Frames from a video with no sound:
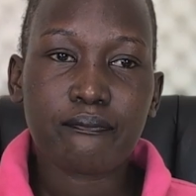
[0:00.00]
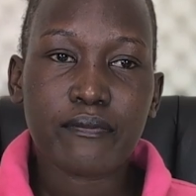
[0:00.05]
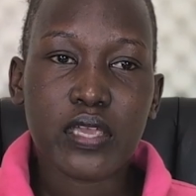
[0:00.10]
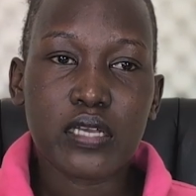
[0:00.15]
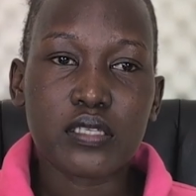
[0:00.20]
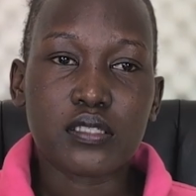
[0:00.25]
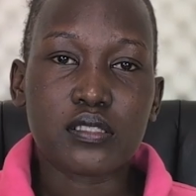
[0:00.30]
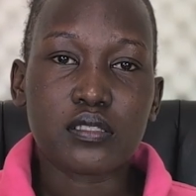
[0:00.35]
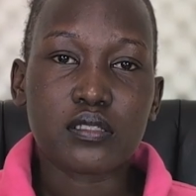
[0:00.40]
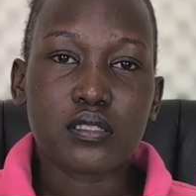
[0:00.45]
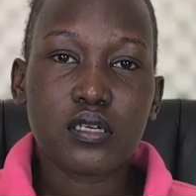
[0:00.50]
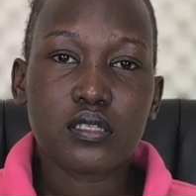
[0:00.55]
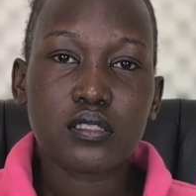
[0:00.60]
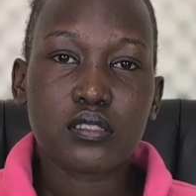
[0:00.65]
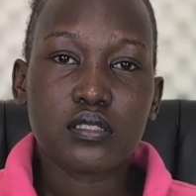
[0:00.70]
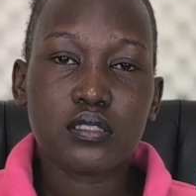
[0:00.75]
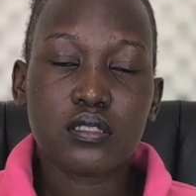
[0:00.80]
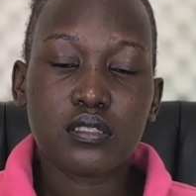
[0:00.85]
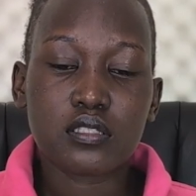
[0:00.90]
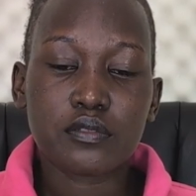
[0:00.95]
It is not
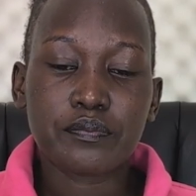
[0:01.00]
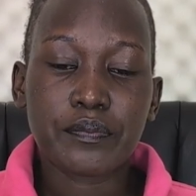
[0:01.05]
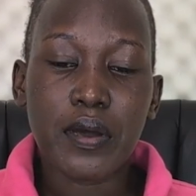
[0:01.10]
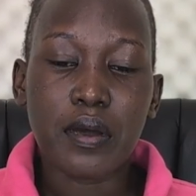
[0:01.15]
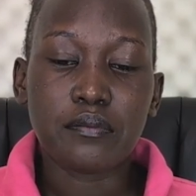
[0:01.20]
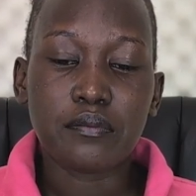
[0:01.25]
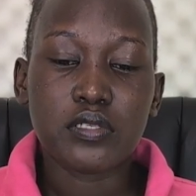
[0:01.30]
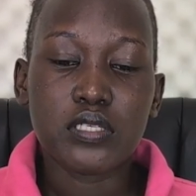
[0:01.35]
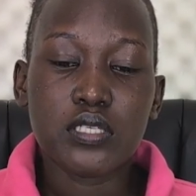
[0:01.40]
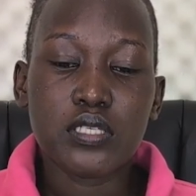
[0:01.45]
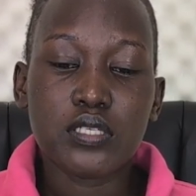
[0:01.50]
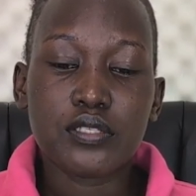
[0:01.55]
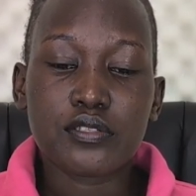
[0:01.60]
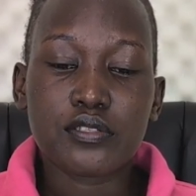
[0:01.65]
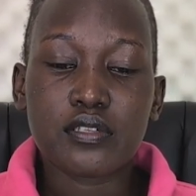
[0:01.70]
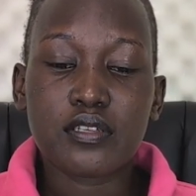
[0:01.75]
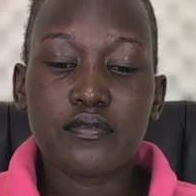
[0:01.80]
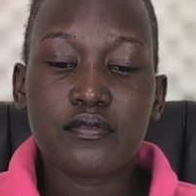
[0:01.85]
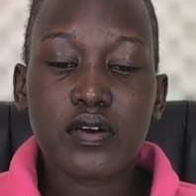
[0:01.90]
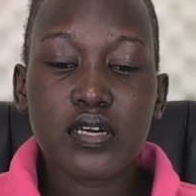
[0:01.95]
sperm. So
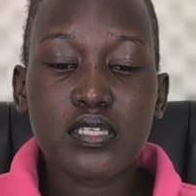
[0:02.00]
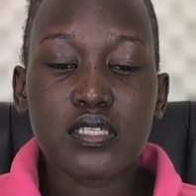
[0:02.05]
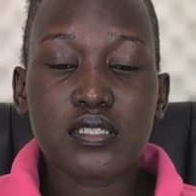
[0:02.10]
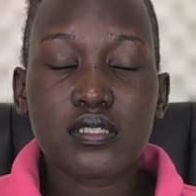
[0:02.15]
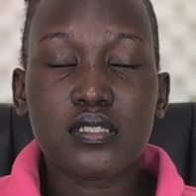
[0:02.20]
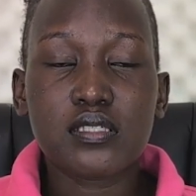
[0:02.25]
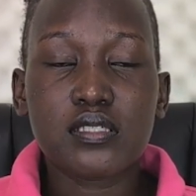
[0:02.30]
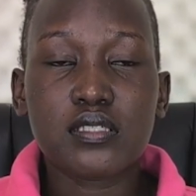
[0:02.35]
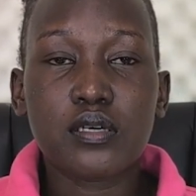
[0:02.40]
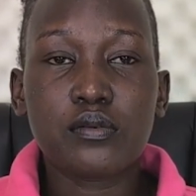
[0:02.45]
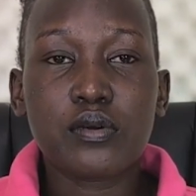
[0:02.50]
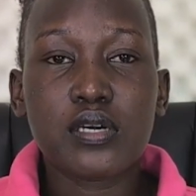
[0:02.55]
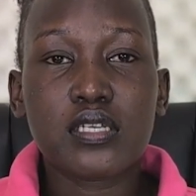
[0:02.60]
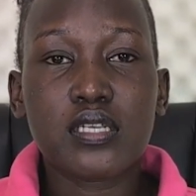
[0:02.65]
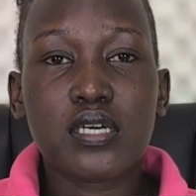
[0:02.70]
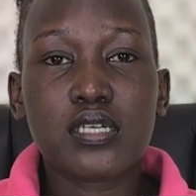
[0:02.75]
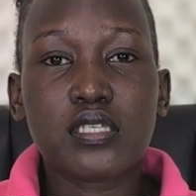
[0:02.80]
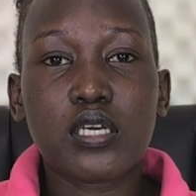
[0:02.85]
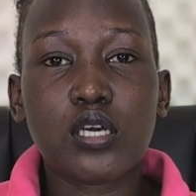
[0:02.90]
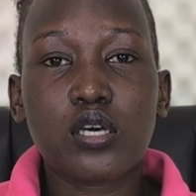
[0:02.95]
the vernix is the one
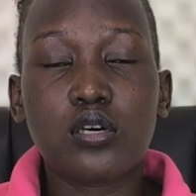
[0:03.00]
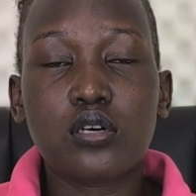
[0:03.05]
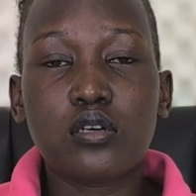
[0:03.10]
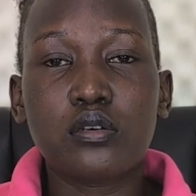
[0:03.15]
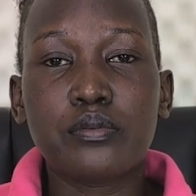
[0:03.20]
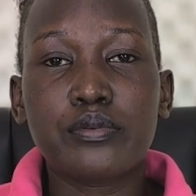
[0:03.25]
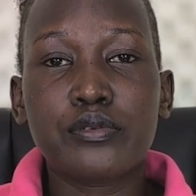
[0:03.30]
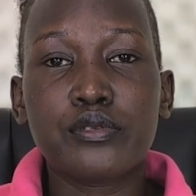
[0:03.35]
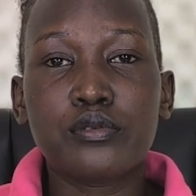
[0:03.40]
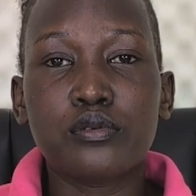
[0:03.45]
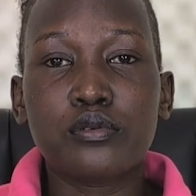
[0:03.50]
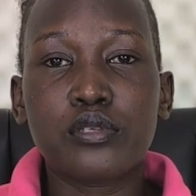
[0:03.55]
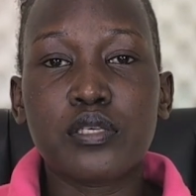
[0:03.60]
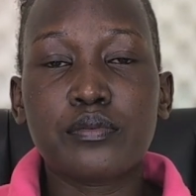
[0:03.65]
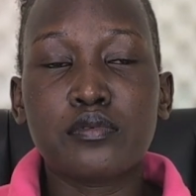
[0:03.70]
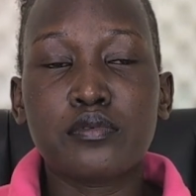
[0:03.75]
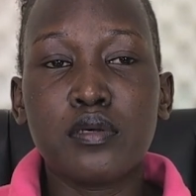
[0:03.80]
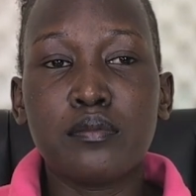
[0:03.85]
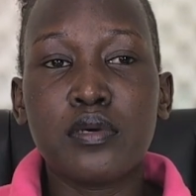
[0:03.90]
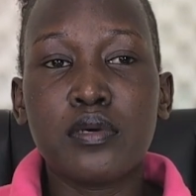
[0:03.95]
that helps to
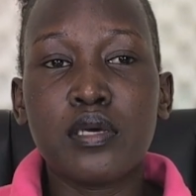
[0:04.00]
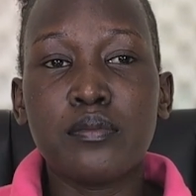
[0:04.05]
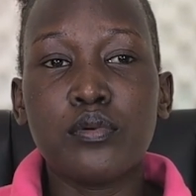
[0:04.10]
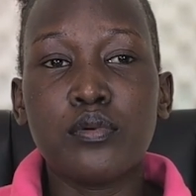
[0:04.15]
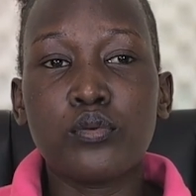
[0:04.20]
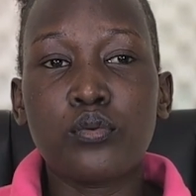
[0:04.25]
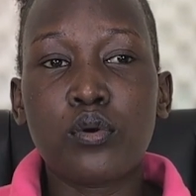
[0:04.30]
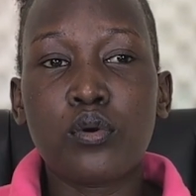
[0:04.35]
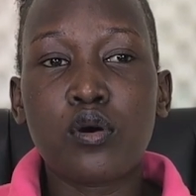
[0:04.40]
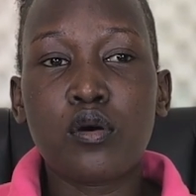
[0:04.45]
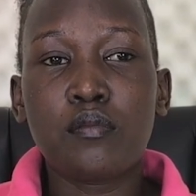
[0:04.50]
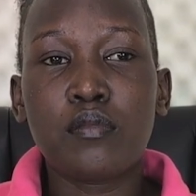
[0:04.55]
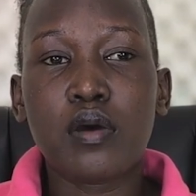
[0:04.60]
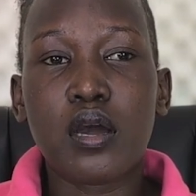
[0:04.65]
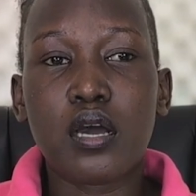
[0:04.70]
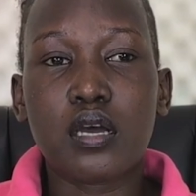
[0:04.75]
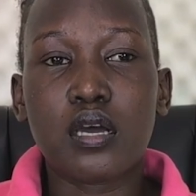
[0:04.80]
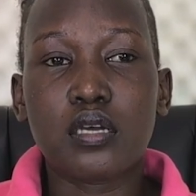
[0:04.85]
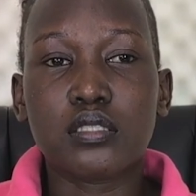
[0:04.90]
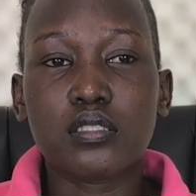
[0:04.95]
keep the baby warm
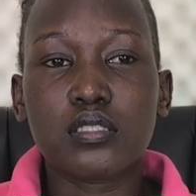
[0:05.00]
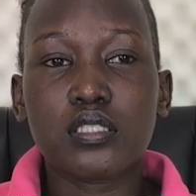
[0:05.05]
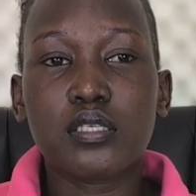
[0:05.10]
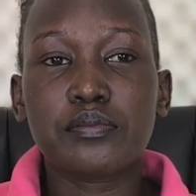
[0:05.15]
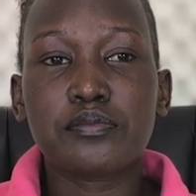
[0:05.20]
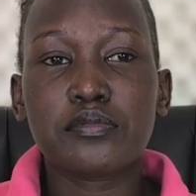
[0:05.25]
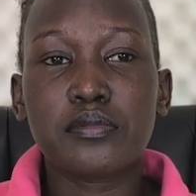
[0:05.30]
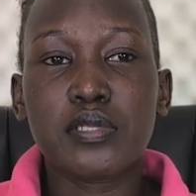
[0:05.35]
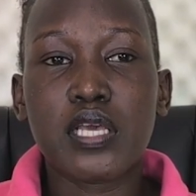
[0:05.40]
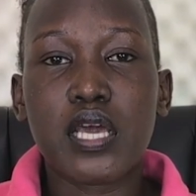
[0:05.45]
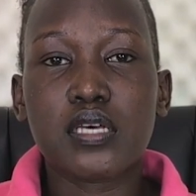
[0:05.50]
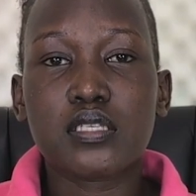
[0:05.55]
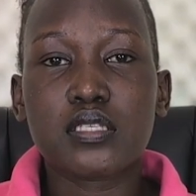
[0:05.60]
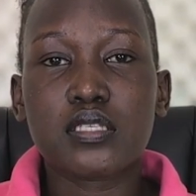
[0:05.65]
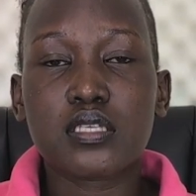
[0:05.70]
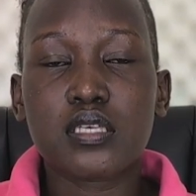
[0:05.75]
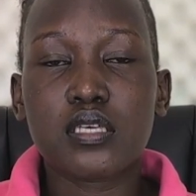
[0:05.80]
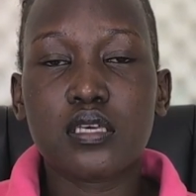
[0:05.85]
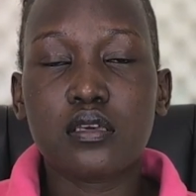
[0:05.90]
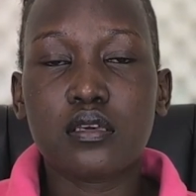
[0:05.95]
and keep their
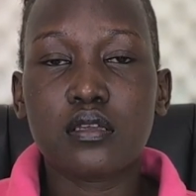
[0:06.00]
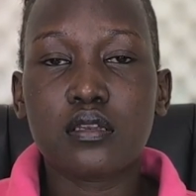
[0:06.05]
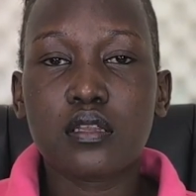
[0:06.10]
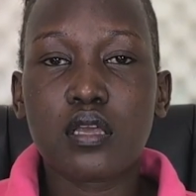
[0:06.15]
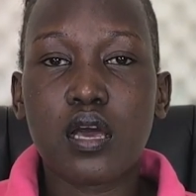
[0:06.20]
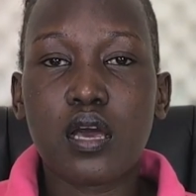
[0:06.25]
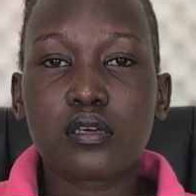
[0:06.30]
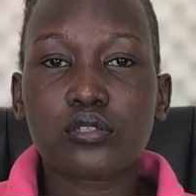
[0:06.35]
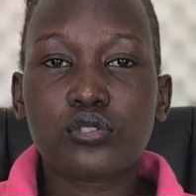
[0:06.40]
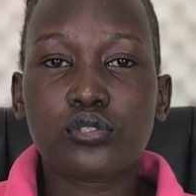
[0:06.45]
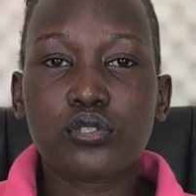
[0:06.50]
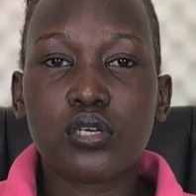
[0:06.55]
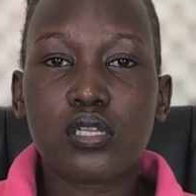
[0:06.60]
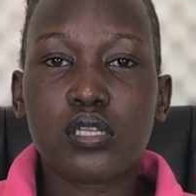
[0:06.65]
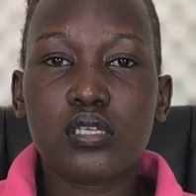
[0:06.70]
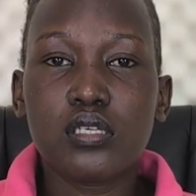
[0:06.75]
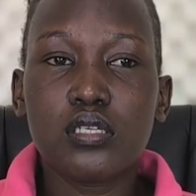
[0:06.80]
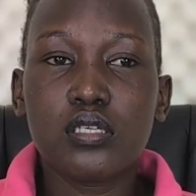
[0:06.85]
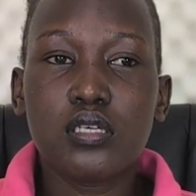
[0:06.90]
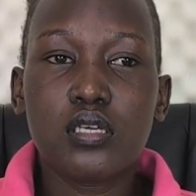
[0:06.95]
skin
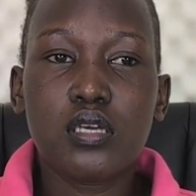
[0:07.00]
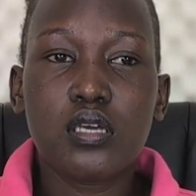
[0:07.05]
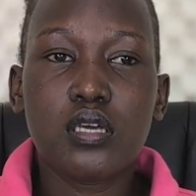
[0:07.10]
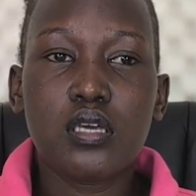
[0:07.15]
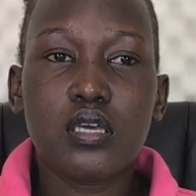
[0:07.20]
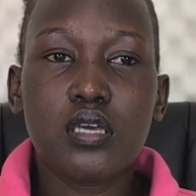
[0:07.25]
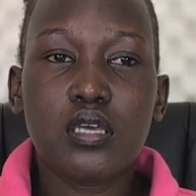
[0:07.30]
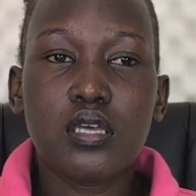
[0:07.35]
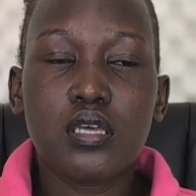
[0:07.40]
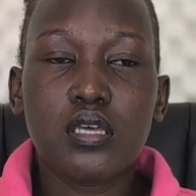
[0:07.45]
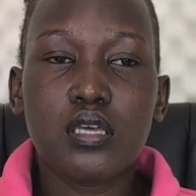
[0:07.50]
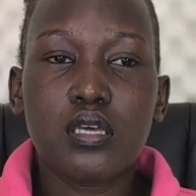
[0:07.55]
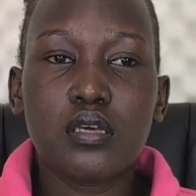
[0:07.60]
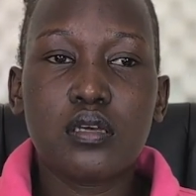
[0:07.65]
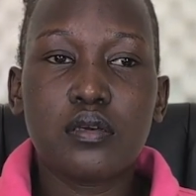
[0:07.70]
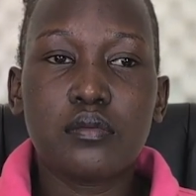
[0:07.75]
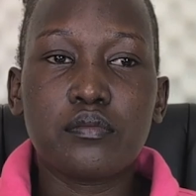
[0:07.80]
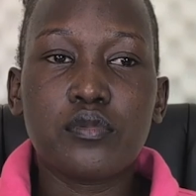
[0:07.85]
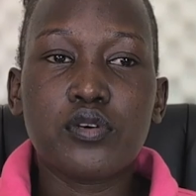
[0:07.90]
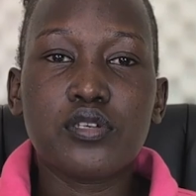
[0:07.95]
actually
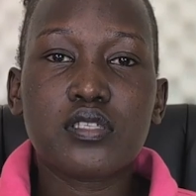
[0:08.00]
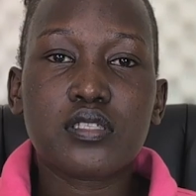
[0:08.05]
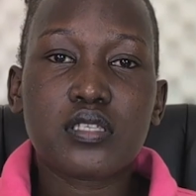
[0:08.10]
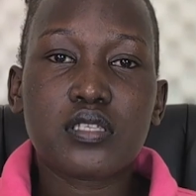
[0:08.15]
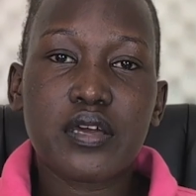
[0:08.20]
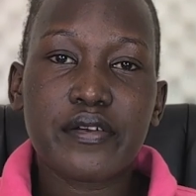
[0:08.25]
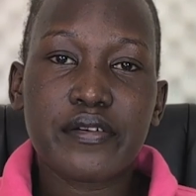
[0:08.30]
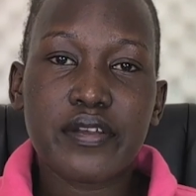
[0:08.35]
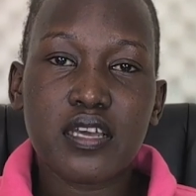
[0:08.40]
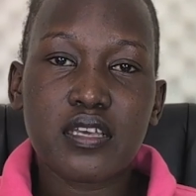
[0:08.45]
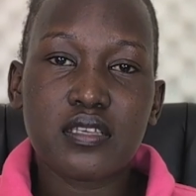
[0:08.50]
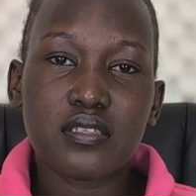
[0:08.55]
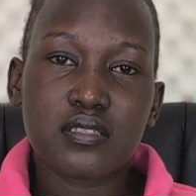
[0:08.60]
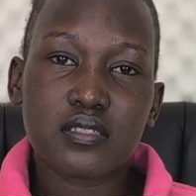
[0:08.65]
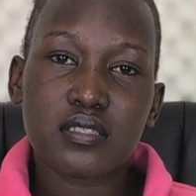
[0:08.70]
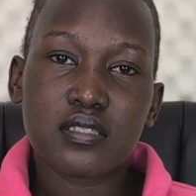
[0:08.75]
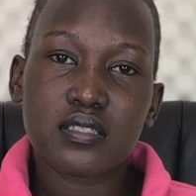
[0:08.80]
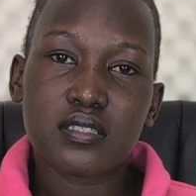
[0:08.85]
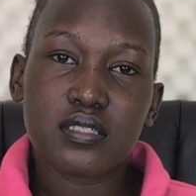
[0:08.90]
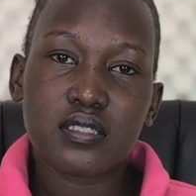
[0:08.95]

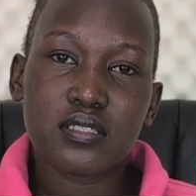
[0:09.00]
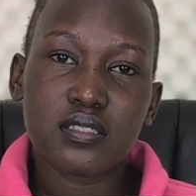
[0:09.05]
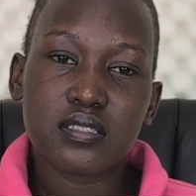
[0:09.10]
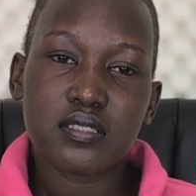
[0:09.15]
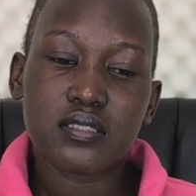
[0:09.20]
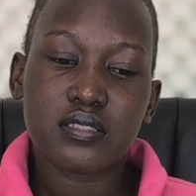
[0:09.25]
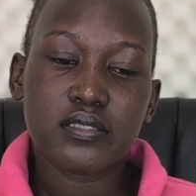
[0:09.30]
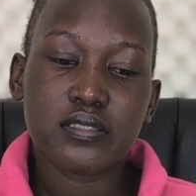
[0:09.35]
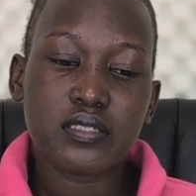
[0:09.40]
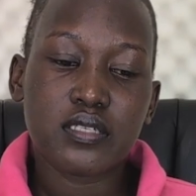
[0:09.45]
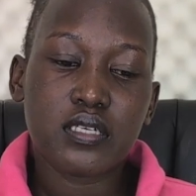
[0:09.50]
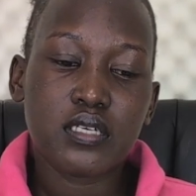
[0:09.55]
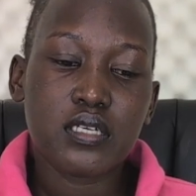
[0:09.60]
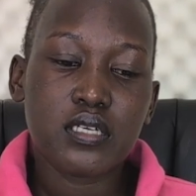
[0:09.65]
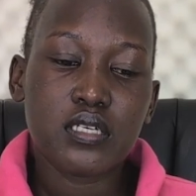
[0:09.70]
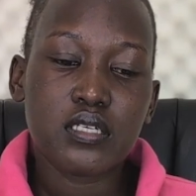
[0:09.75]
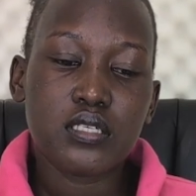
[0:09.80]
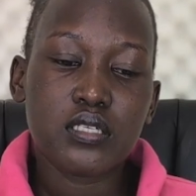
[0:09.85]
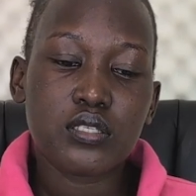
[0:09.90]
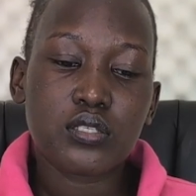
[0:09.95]
moisturized.
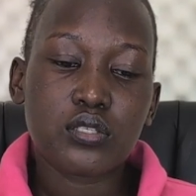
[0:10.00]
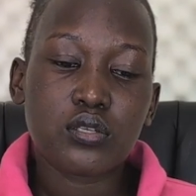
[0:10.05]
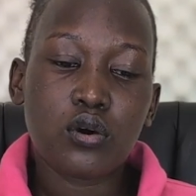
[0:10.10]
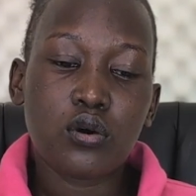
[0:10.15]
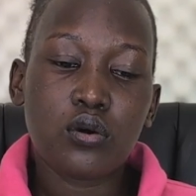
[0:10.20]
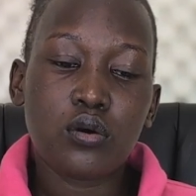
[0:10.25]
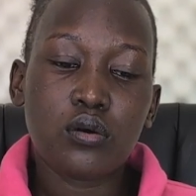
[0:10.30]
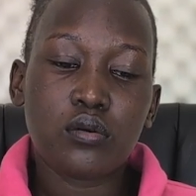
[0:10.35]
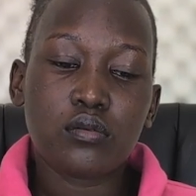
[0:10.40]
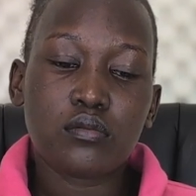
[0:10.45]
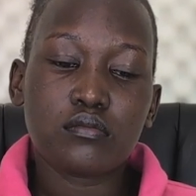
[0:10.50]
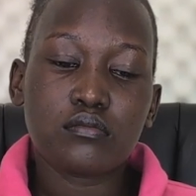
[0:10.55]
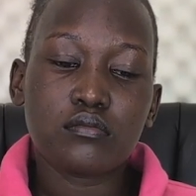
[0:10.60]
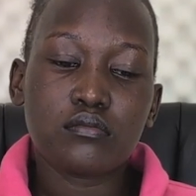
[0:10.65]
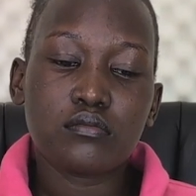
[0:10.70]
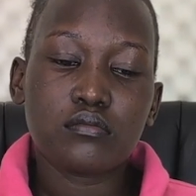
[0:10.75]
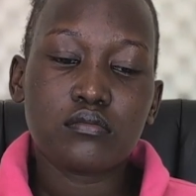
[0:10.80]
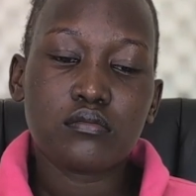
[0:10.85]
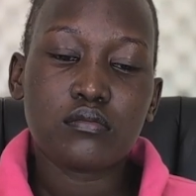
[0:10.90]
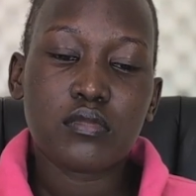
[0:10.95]
So
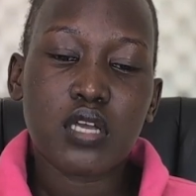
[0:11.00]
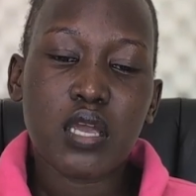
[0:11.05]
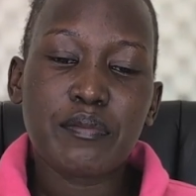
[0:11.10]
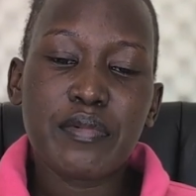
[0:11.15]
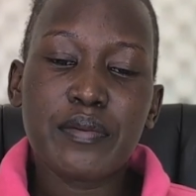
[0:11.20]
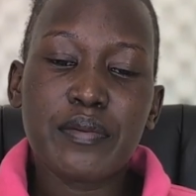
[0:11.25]
a